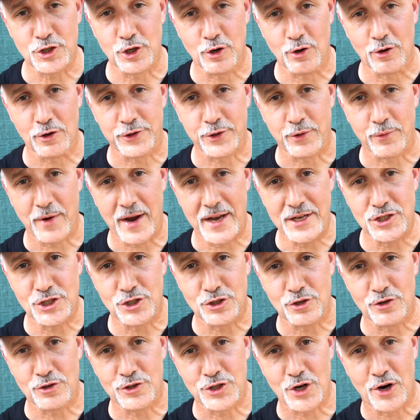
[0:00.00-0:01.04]
the girl to
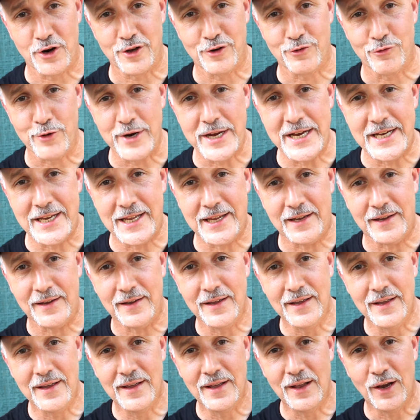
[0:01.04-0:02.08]
register started reading
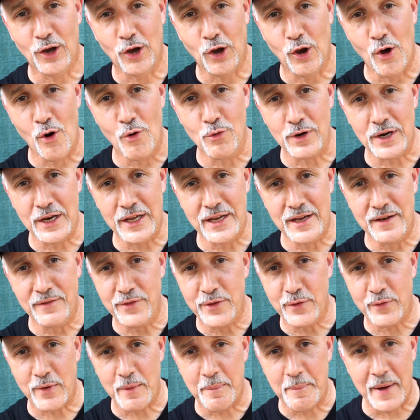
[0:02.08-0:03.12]
Long Live
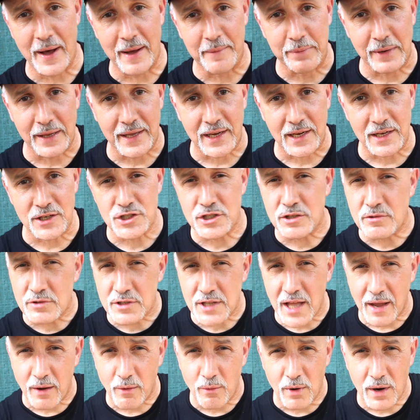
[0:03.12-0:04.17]
the Republic, and she was
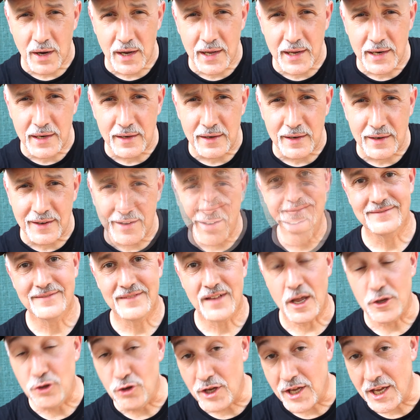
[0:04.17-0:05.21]
like, what?
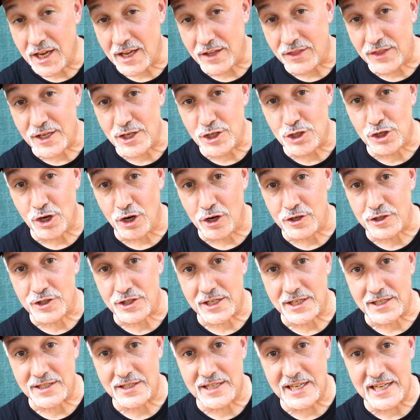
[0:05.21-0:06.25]
And you can get these shirts
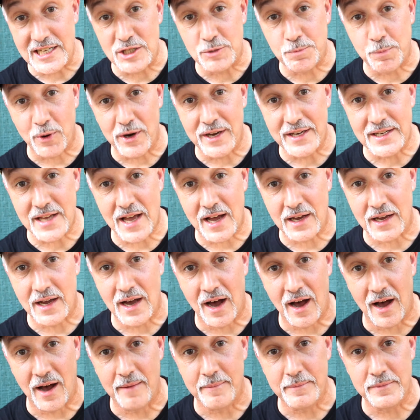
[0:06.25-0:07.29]
at
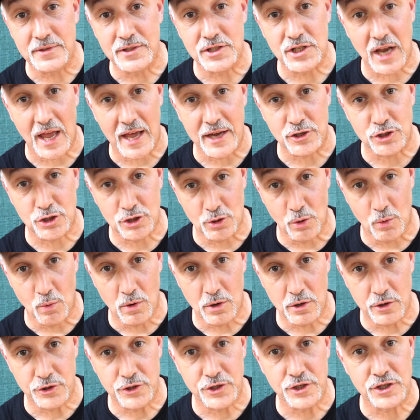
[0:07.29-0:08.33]
teespring.com slash
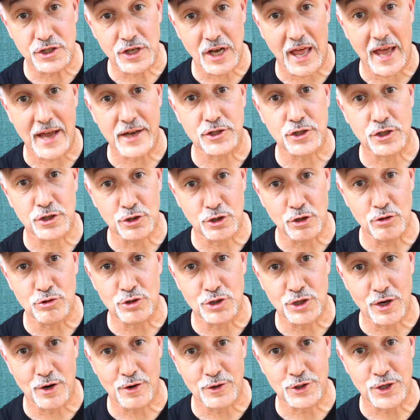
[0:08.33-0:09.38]
stores slash
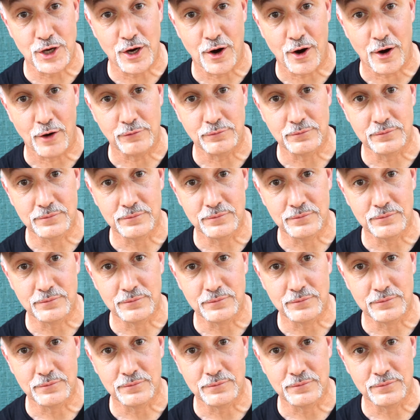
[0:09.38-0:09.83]
sootch00,